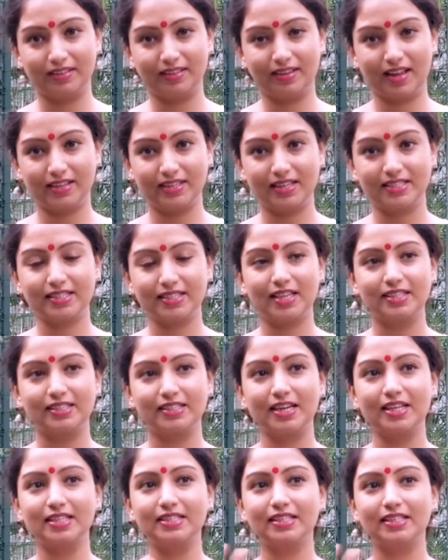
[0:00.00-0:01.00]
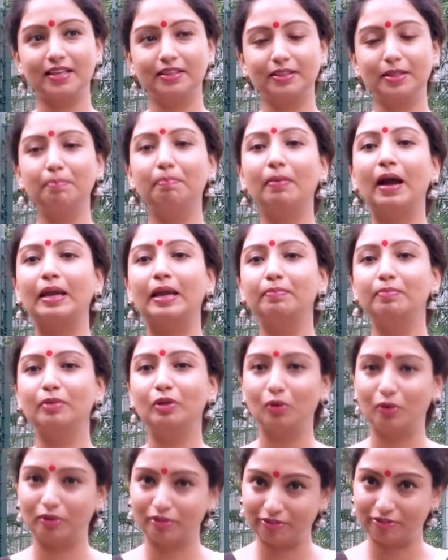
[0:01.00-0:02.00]
Natya Shastra is like the
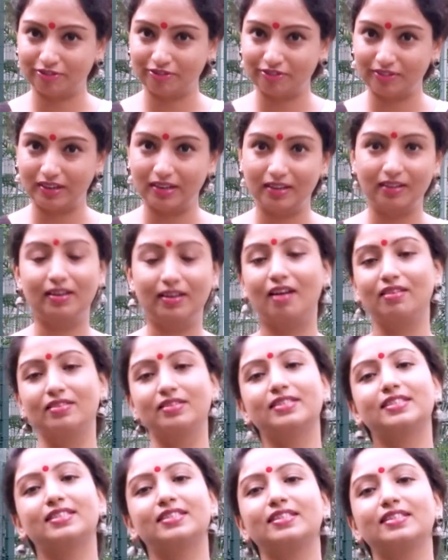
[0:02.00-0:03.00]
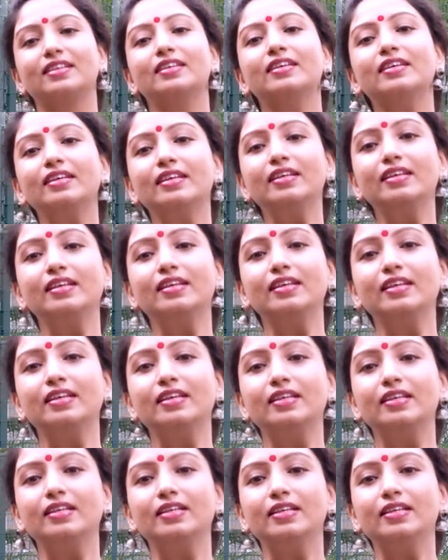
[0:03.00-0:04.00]
Bible of dance.
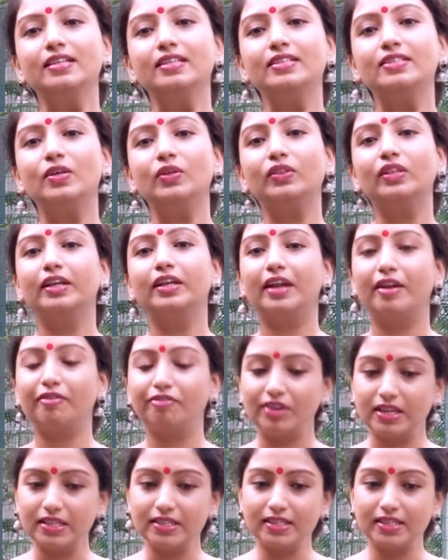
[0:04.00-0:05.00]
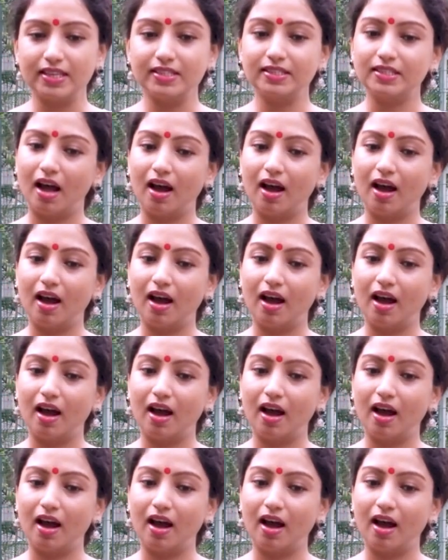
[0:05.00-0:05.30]
So the references